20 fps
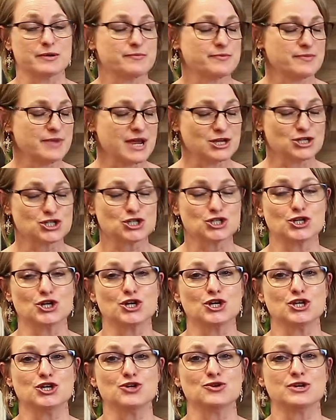Make
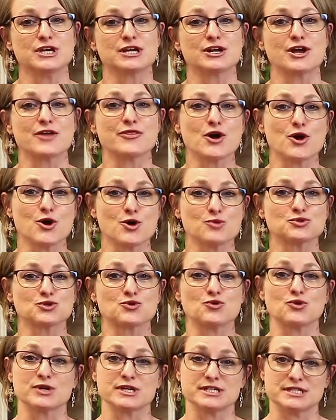sure you get on the
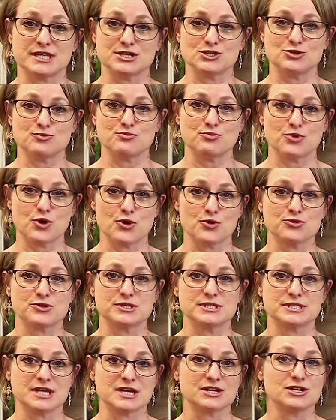homeschool because they do both
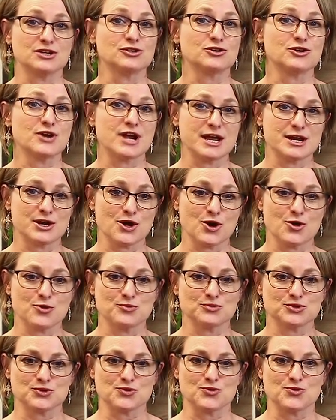secular and
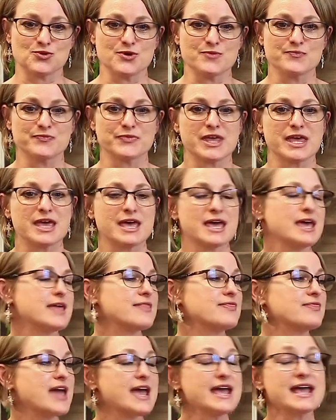homeschool.
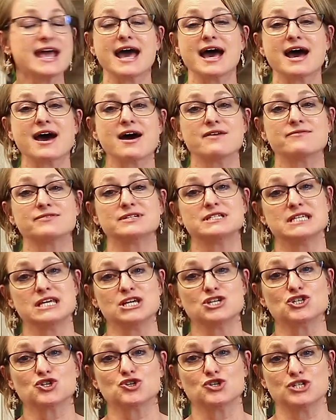They have
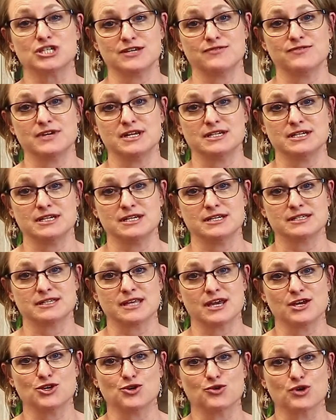teacher DVDs
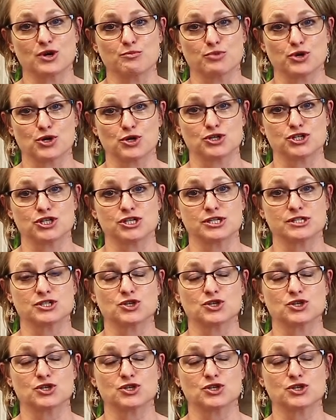that you can purchase.